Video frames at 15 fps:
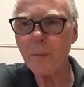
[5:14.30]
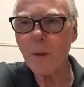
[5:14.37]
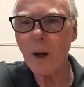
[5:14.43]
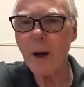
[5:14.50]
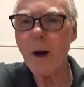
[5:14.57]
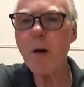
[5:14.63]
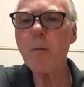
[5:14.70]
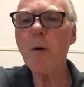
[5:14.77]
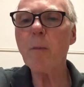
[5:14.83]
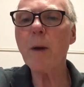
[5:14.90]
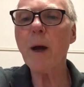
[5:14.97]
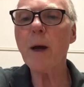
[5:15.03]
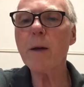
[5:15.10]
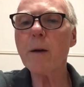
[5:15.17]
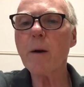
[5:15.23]
Caramel
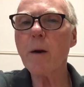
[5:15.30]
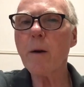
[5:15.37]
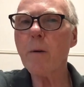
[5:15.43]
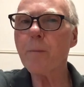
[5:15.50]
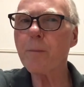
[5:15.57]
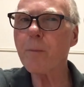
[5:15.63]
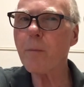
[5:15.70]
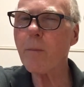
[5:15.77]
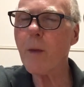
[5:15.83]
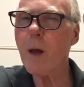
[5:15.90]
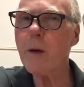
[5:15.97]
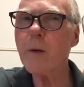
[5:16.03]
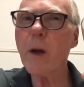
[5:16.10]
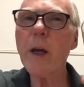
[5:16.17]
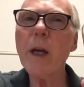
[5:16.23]
behind it all.
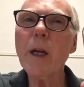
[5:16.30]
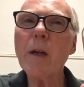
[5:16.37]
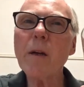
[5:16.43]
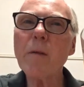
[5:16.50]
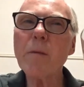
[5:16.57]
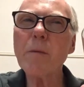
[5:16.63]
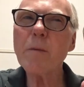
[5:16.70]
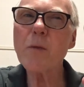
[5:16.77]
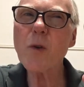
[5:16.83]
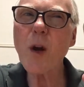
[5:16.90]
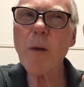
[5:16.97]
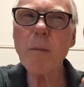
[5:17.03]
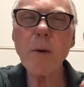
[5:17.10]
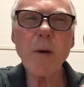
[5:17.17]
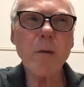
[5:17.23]
There's a hint of
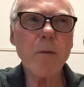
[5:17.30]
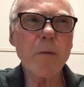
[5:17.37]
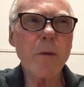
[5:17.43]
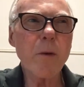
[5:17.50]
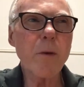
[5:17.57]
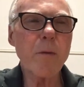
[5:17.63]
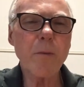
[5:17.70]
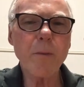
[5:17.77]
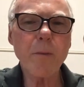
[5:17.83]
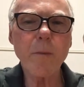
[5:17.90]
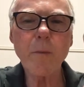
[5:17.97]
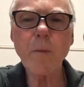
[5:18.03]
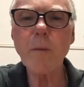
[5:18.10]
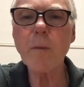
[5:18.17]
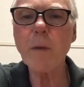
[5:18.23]
tropical fruit
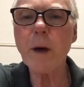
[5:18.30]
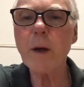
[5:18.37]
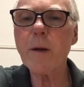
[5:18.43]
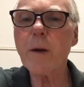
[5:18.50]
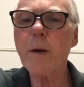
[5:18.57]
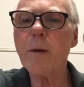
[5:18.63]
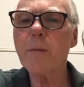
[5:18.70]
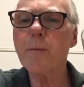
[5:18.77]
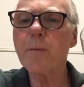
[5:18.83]
back there.